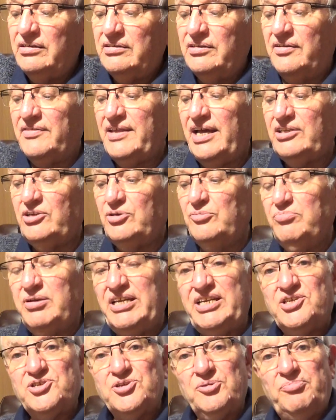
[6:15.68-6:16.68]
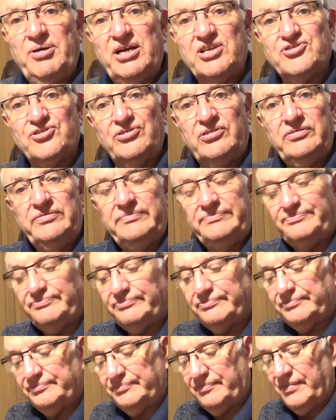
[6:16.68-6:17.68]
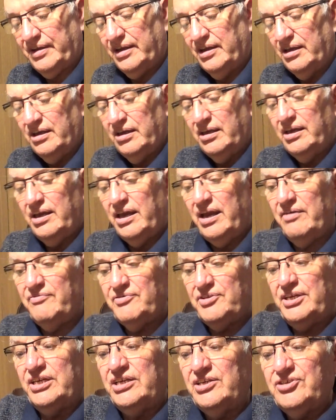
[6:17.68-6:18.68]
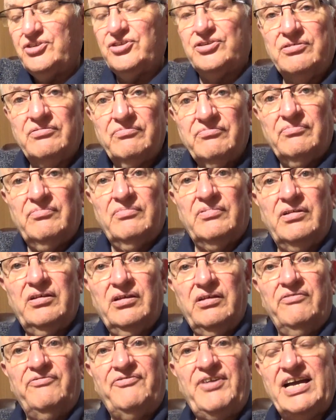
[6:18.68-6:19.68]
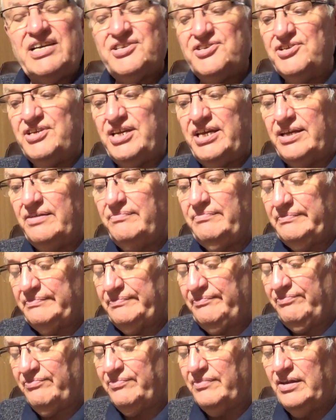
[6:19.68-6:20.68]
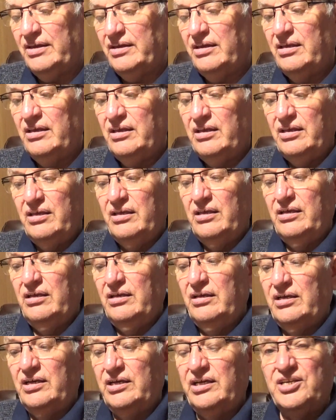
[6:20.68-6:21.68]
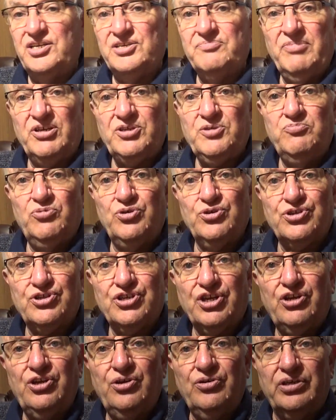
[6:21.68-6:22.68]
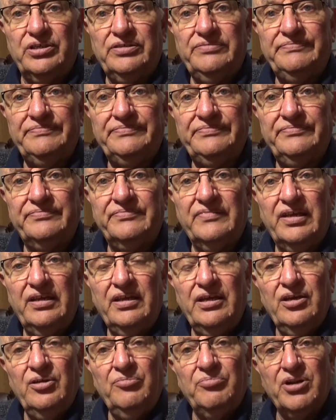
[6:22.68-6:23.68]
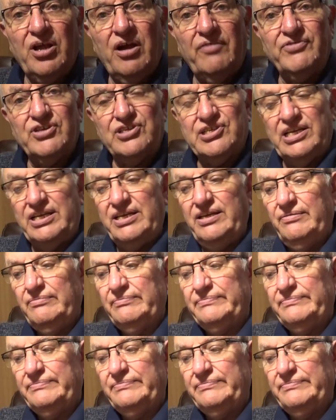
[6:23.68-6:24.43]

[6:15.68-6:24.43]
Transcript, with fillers: Now that completes the puzzle. Everything is fastened in and is much more secure. But obviously